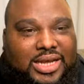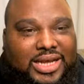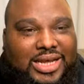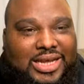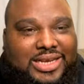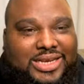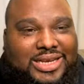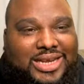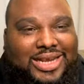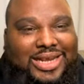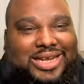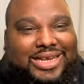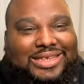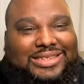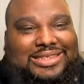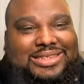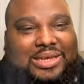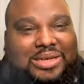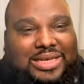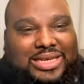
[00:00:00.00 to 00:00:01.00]
And
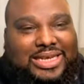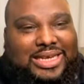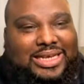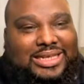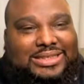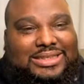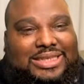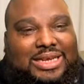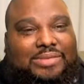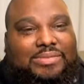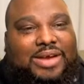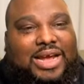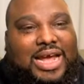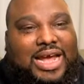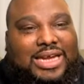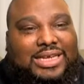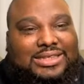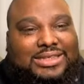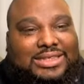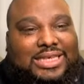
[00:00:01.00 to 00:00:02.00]
so the kids never
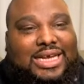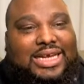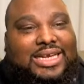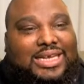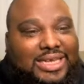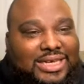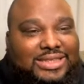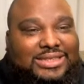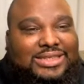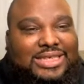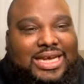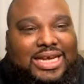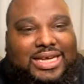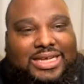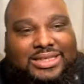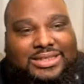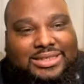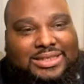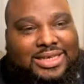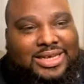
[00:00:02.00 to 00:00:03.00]
had a say. These
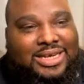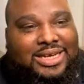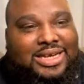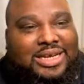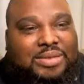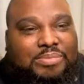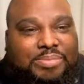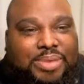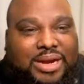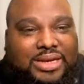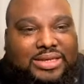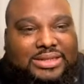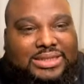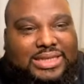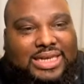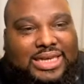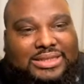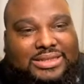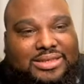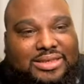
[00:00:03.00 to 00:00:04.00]
days, parents
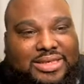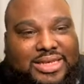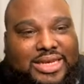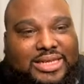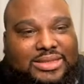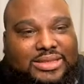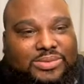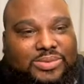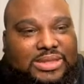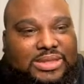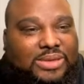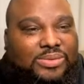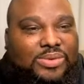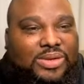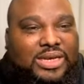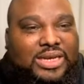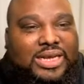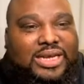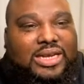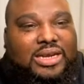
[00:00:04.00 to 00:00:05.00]
ask their kids what they
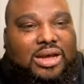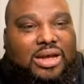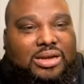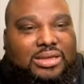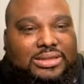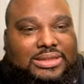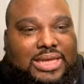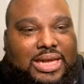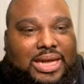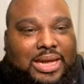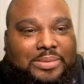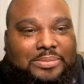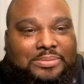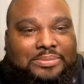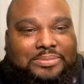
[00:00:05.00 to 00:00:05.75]
want to eat all the time.